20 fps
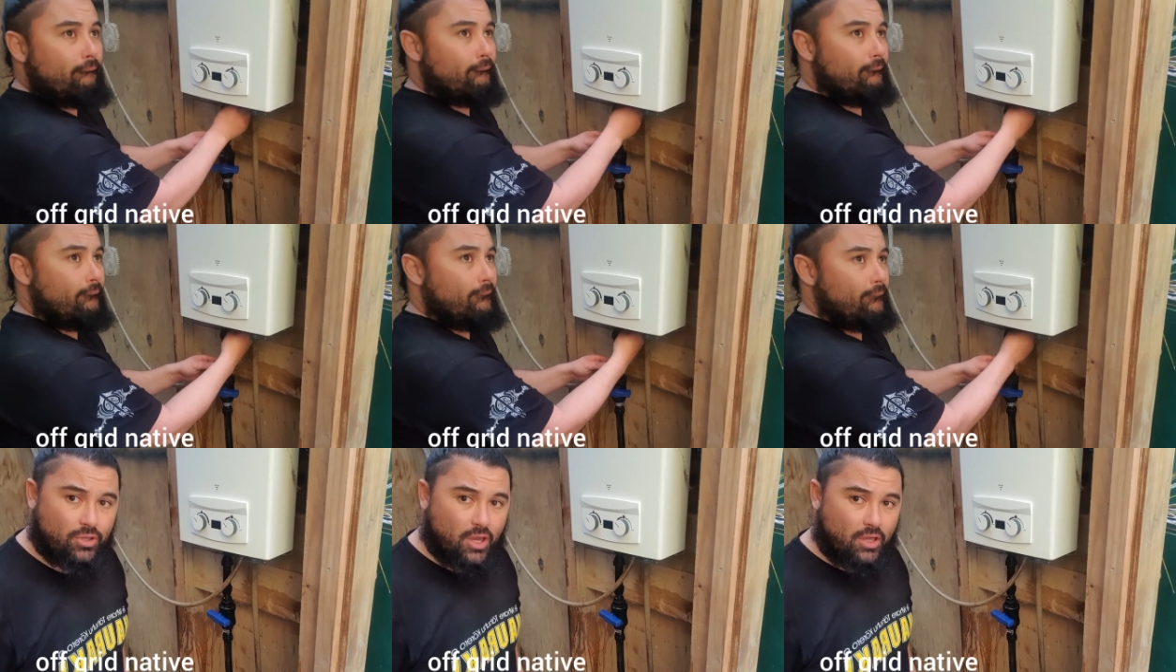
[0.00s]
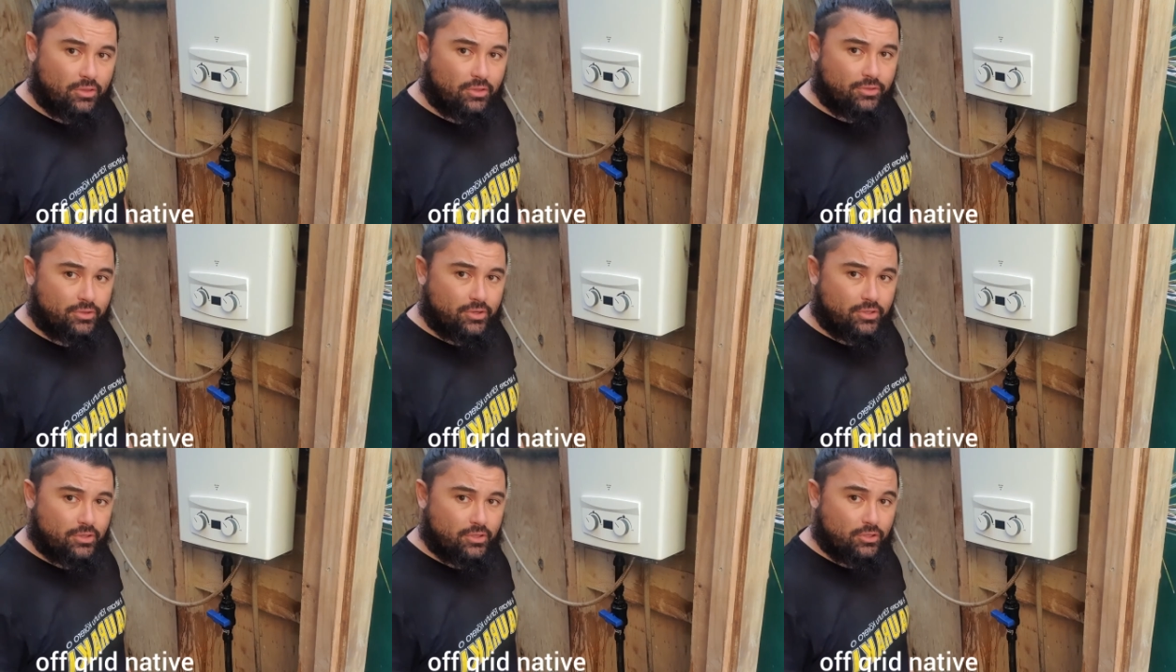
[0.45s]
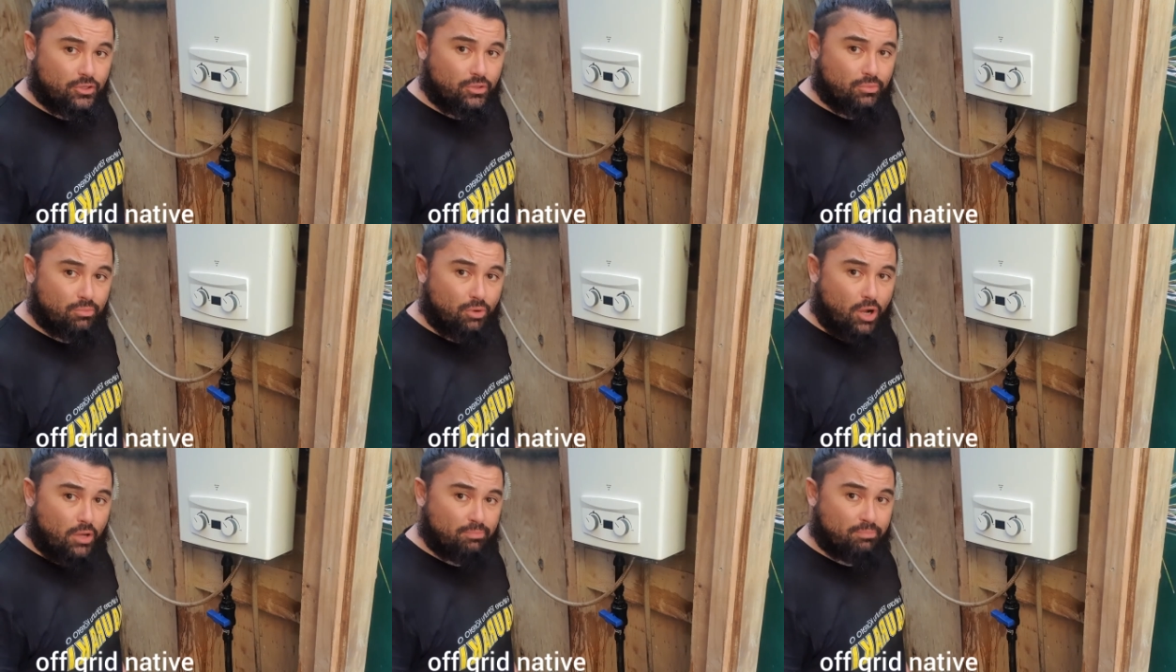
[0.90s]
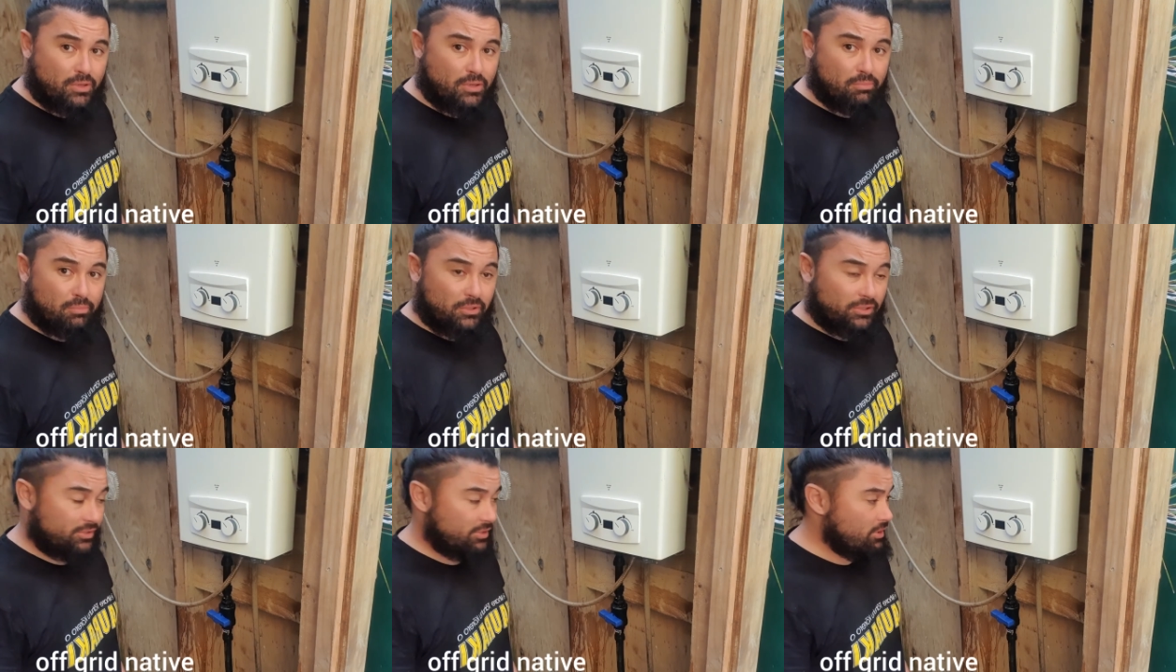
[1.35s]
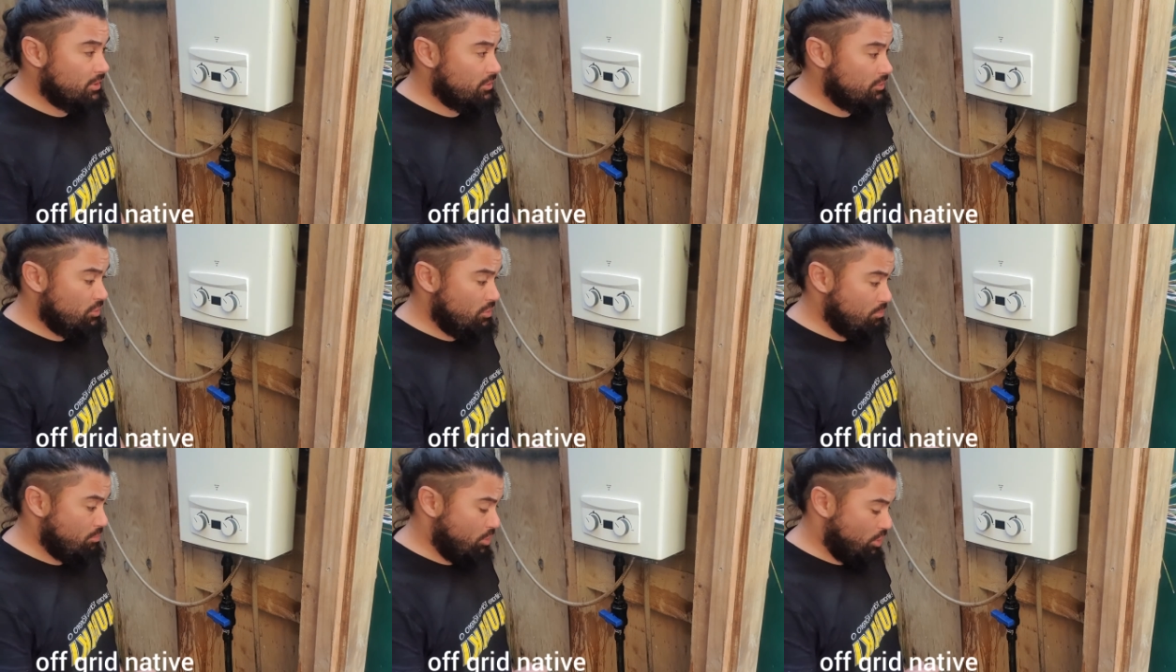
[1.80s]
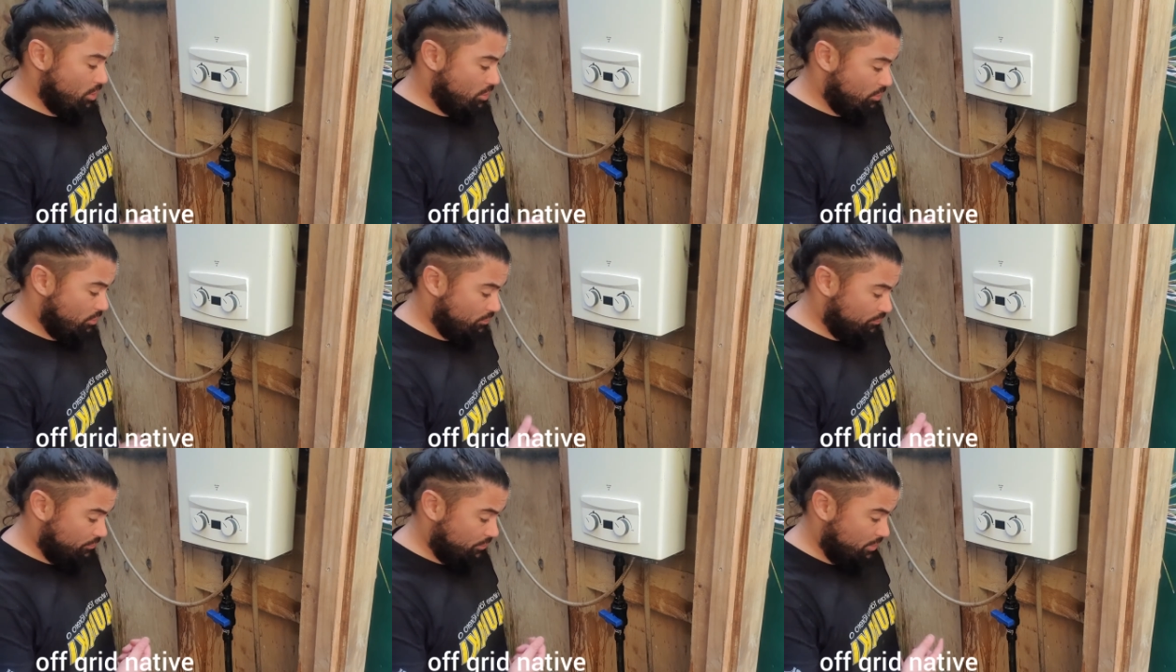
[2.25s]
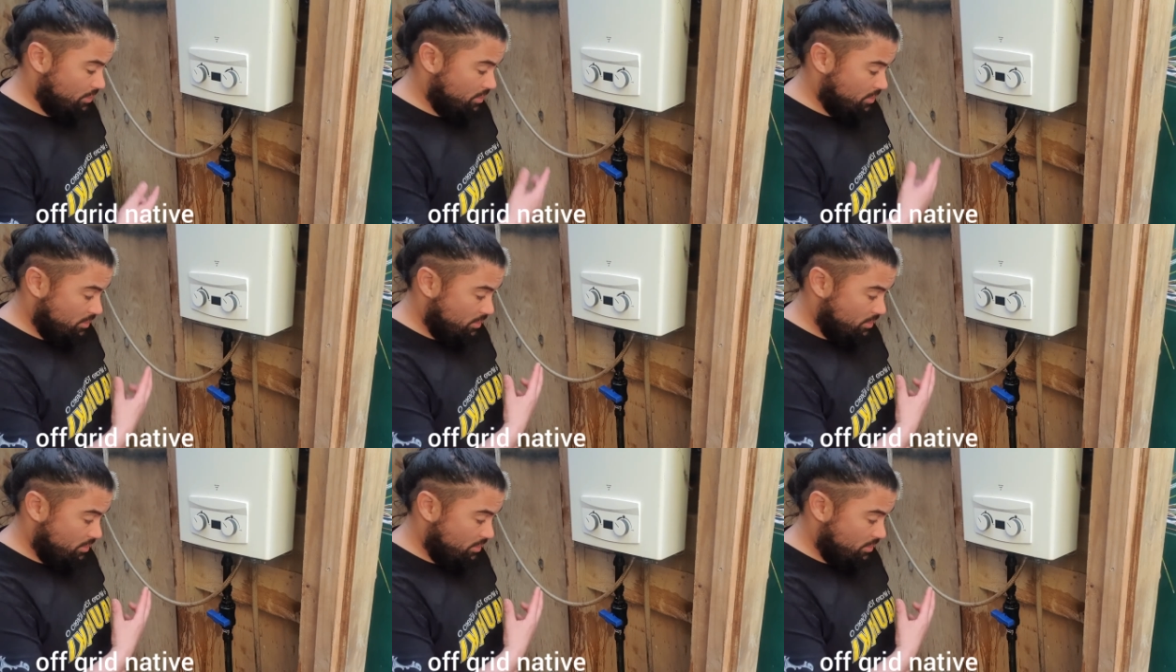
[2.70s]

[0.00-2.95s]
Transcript: The other thing that you might be missing, you might have